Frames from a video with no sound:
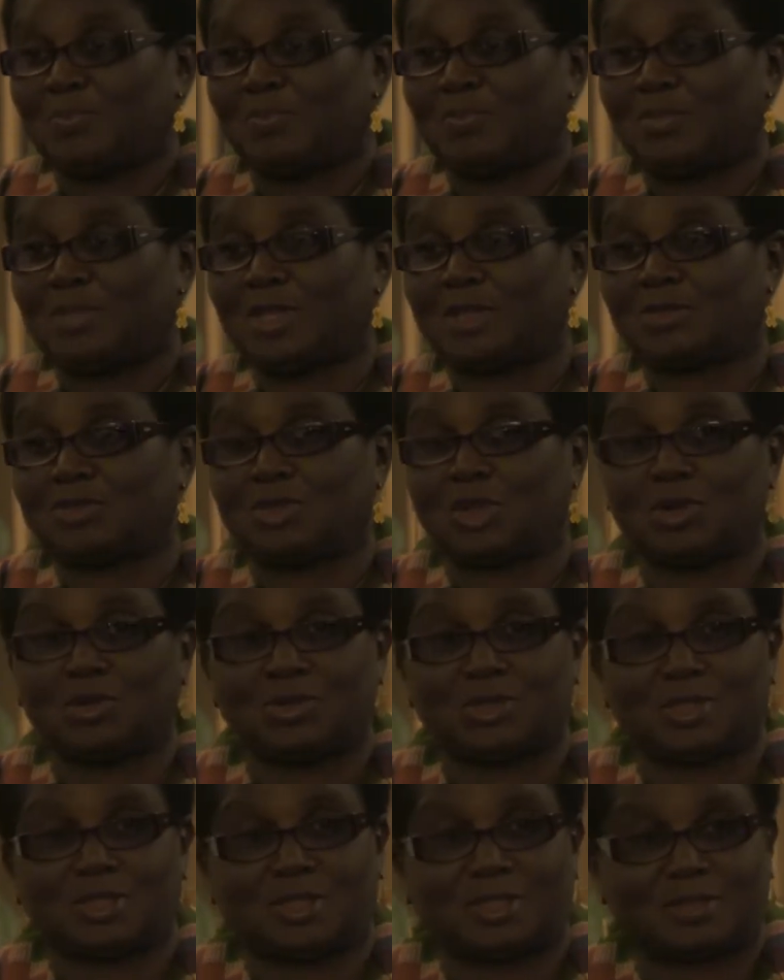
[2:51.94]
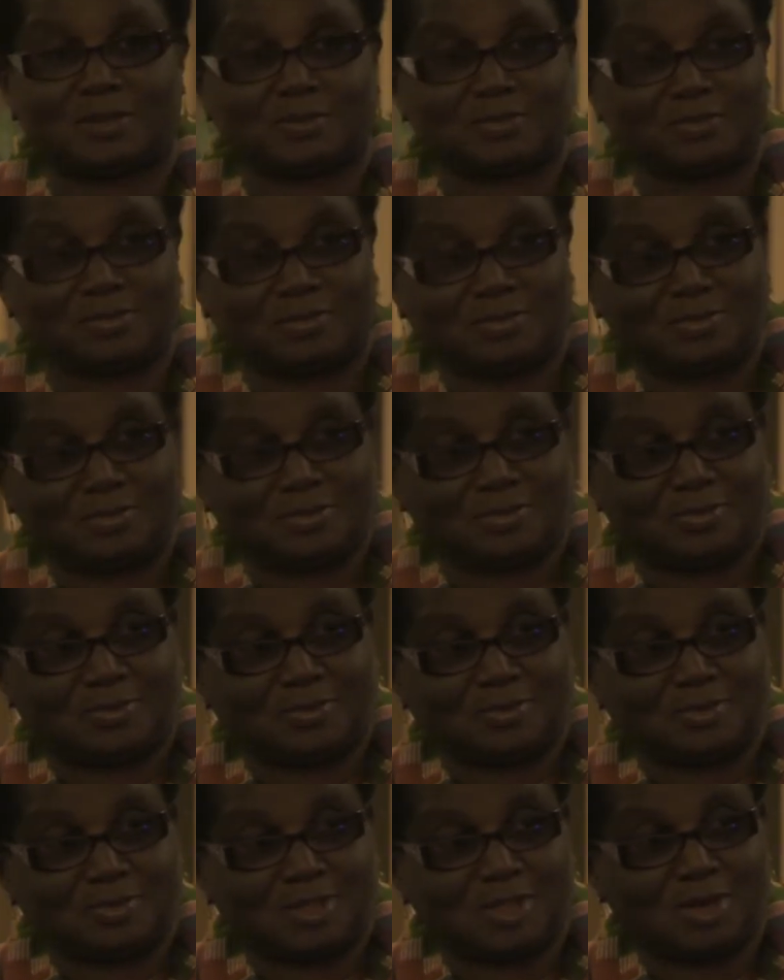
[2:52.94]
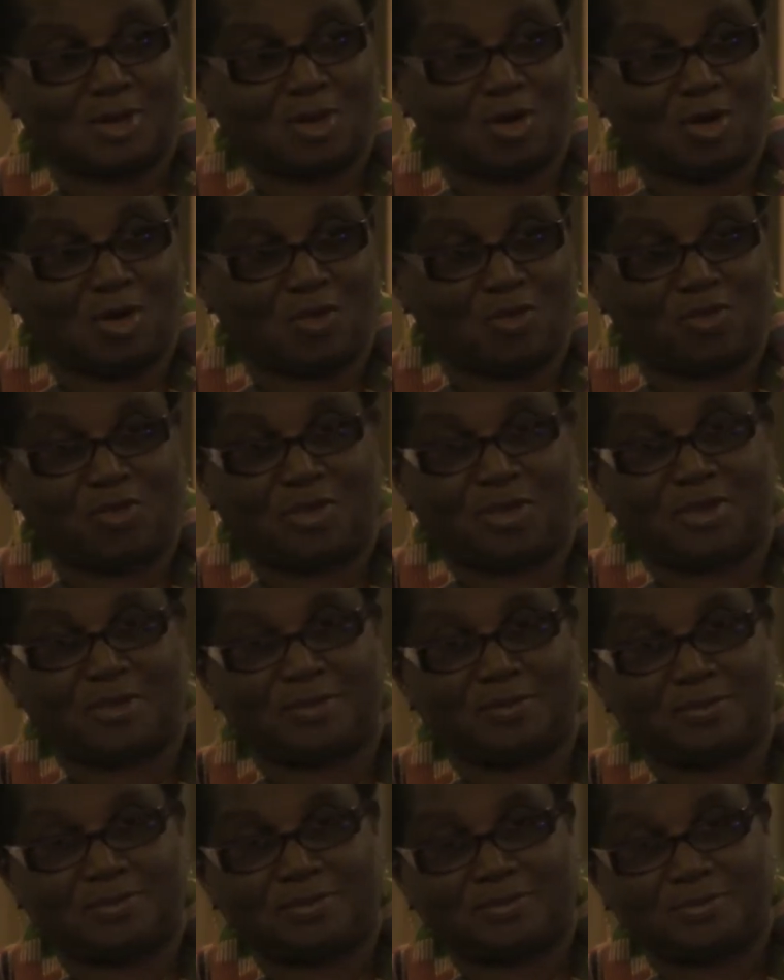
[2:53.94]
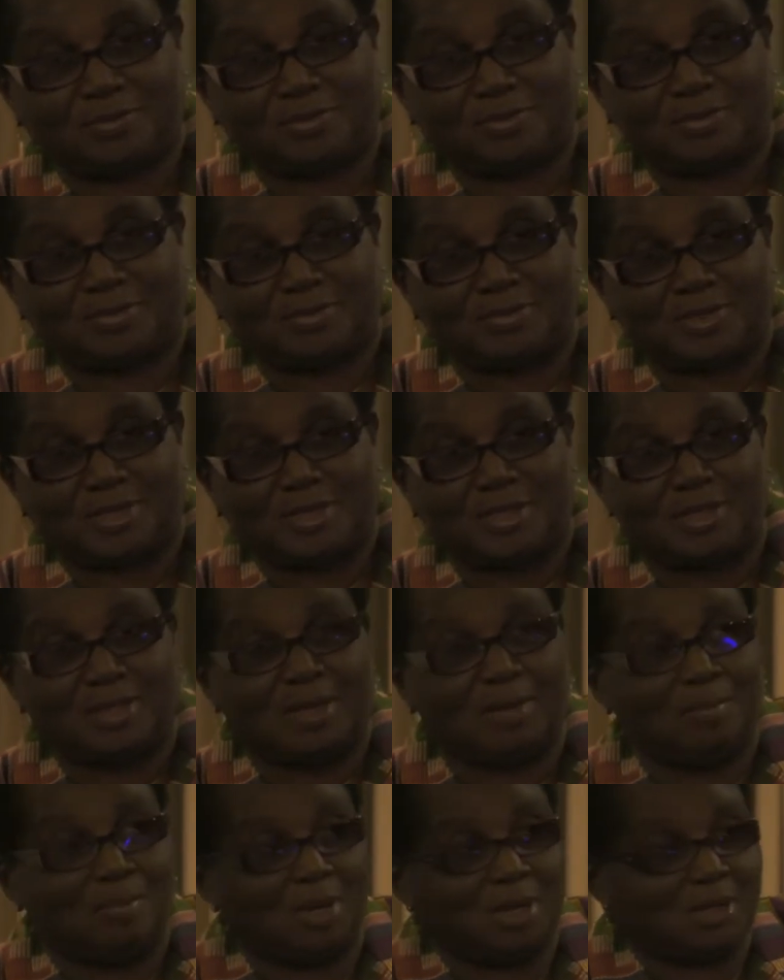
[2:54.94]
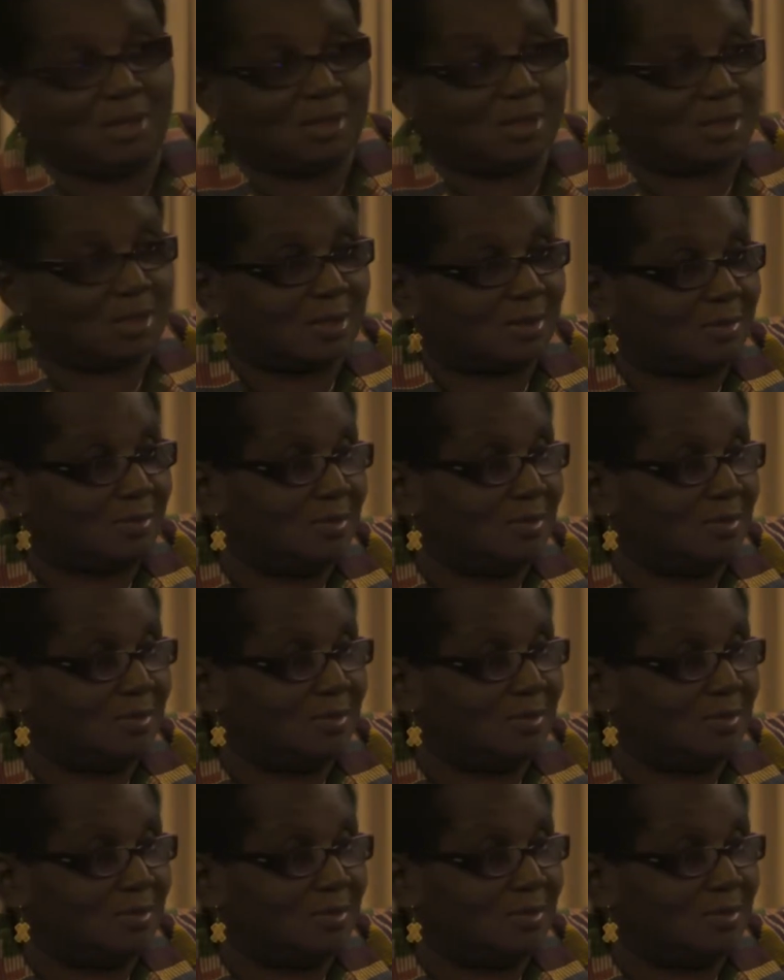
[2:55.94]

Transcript: the toast, the coffee, the milk,